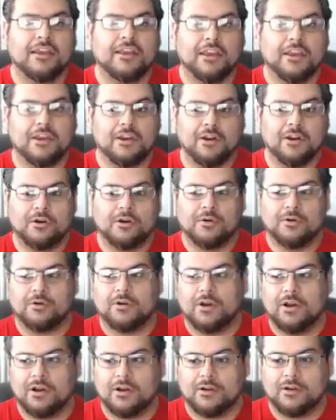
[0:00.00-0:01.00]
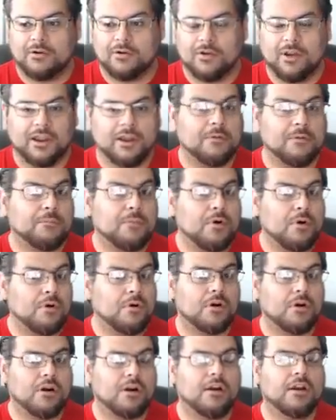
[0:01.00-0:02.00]
you know, uh, growing up
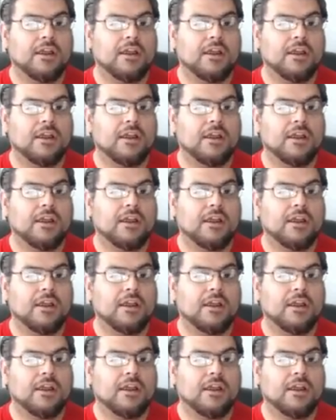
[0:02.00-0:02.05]
poor